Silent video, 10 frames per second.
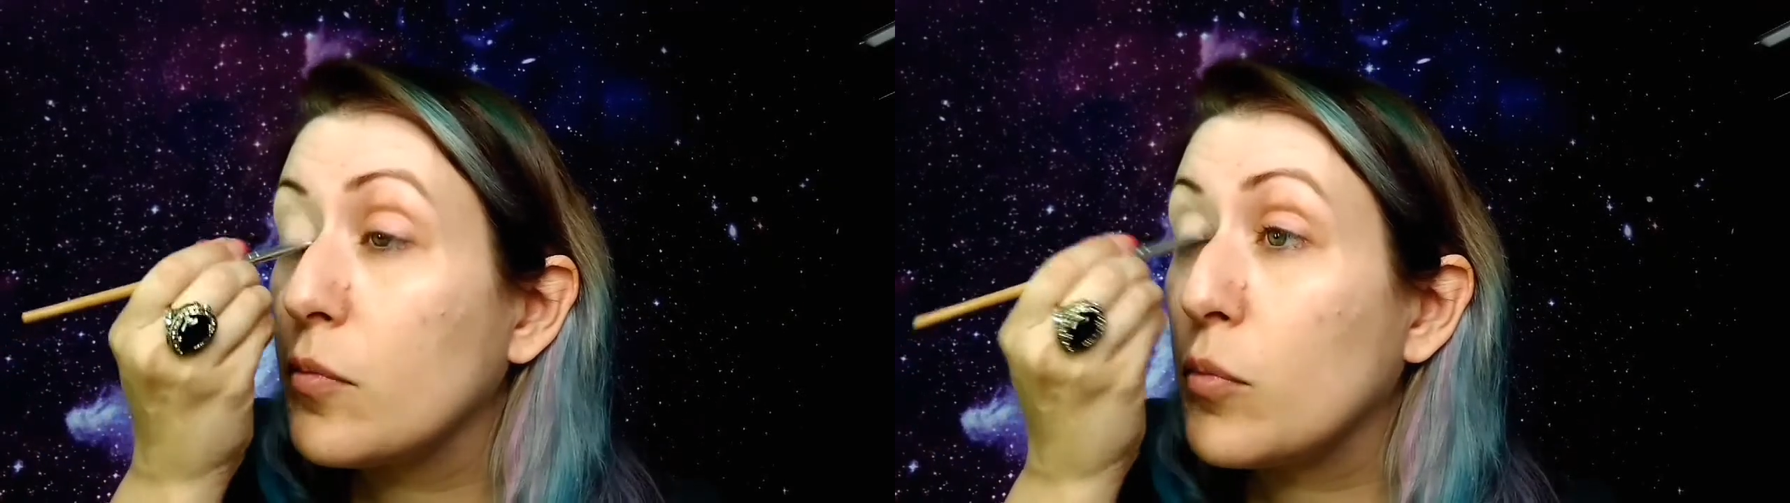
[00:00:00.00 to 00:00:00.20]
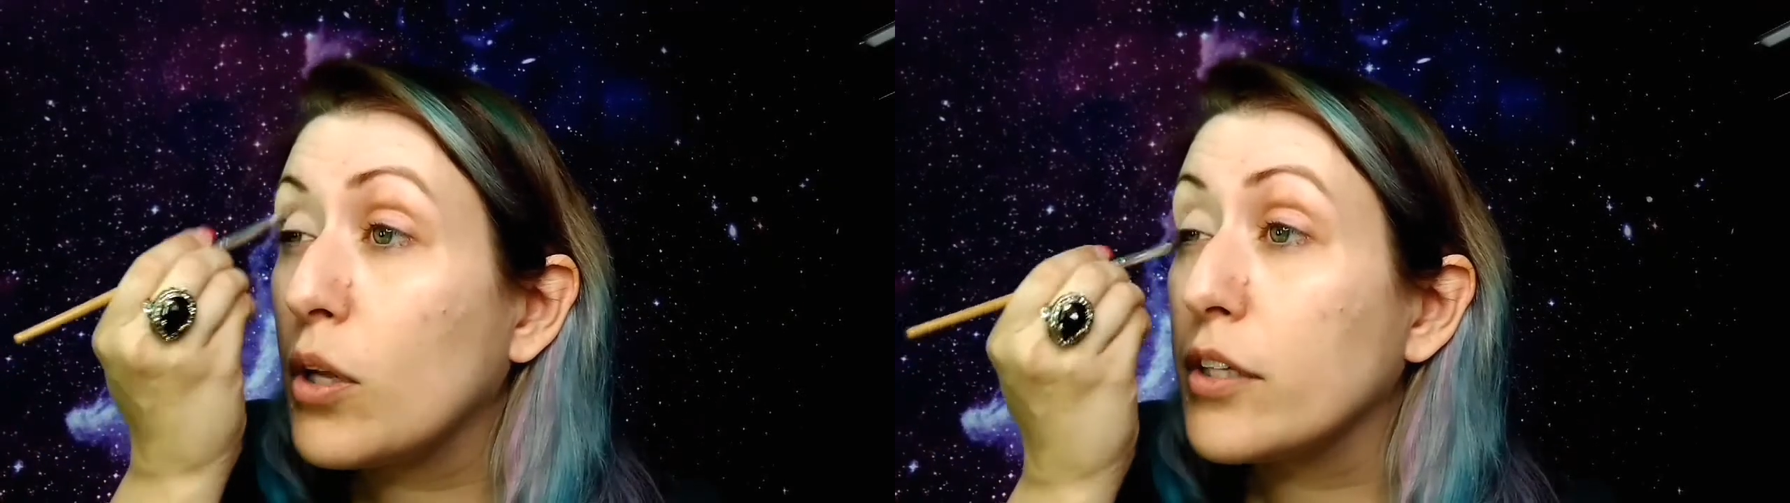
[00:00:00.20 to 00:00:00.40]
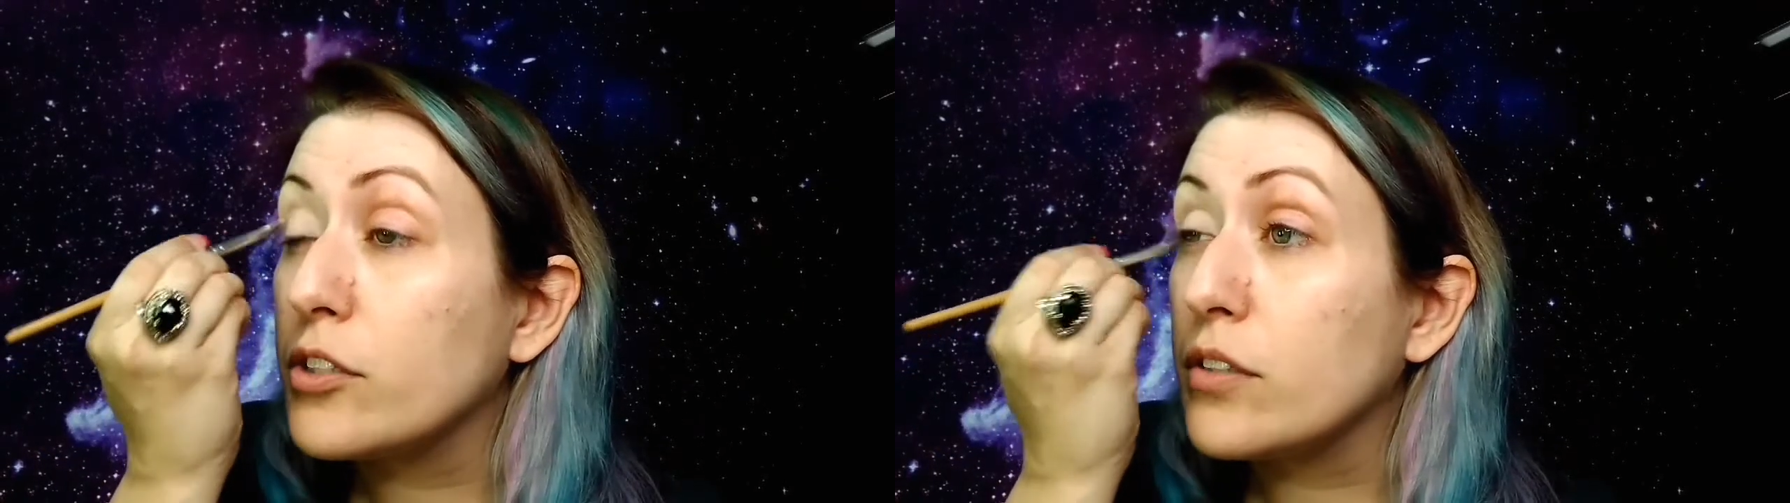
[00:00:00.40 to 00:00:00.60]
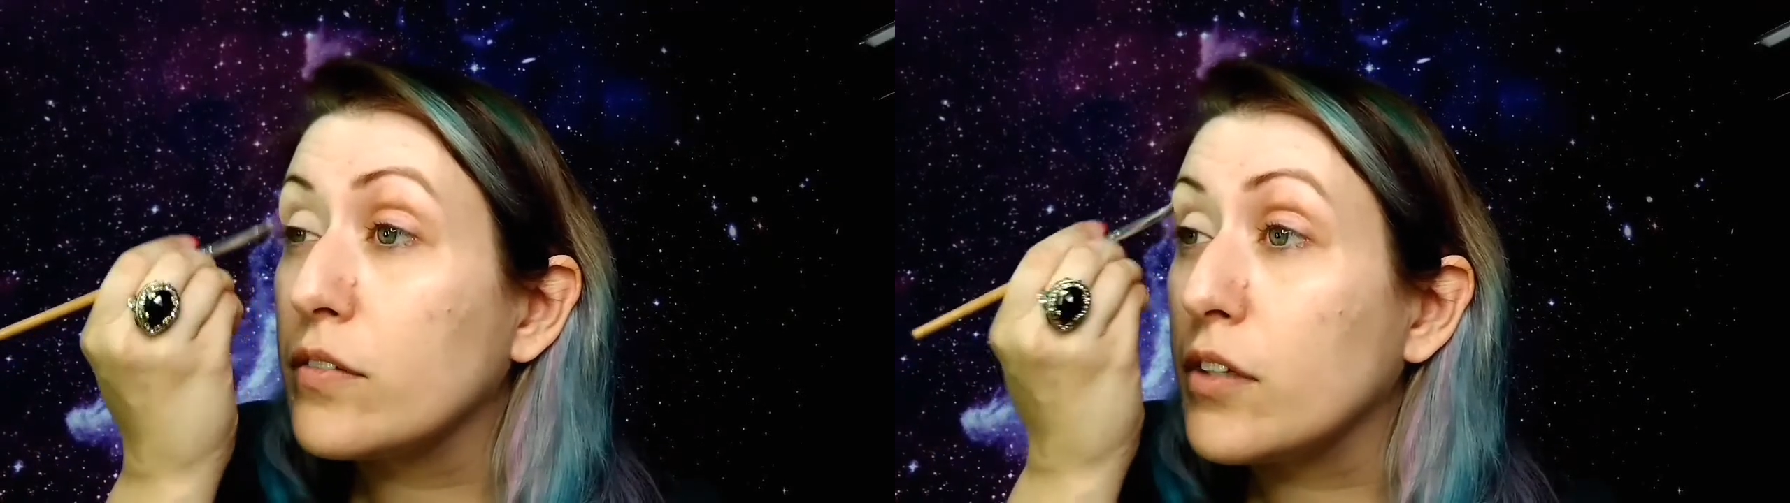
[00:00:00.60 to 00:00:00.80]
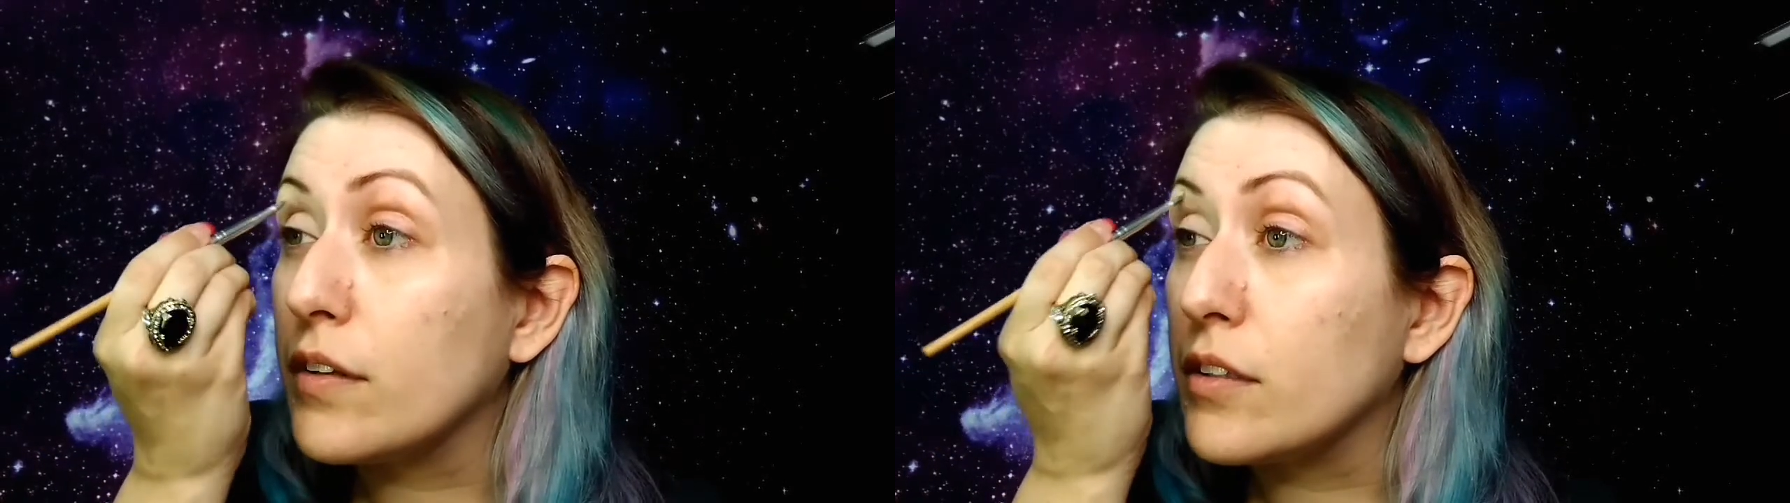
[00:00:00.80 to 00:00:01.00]
Probably should
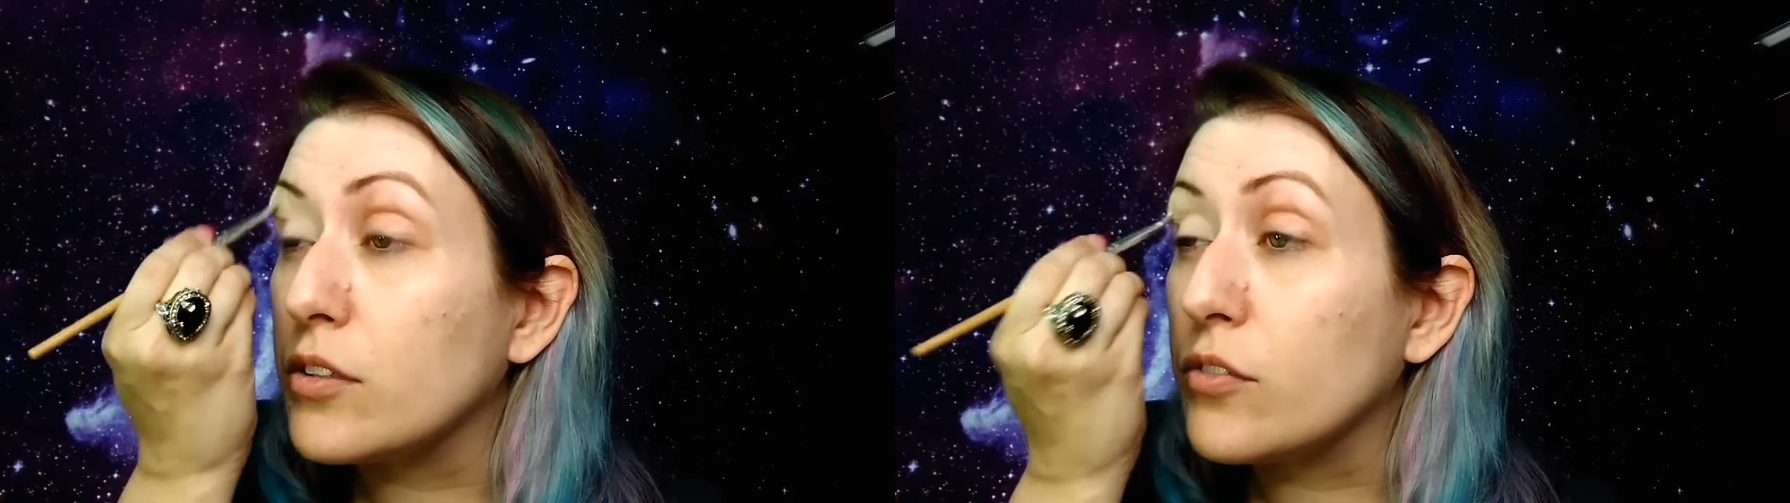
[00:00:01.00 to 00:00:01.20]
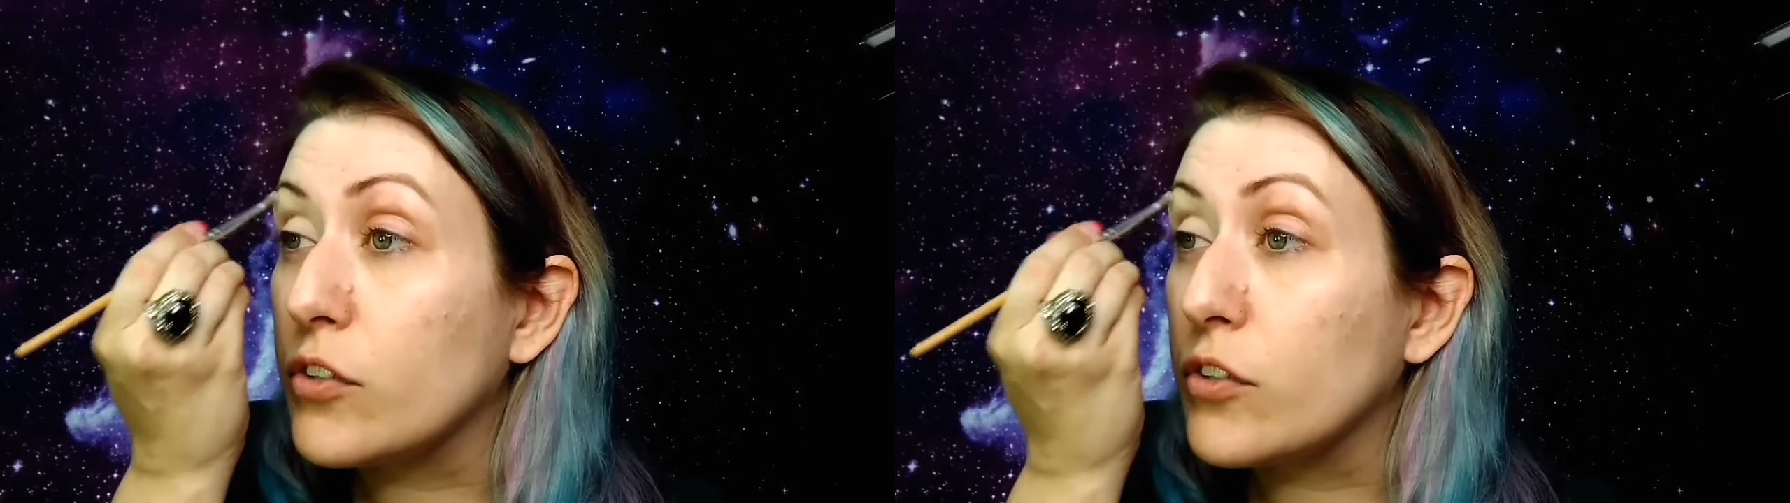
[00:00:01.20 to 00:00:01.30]
have done this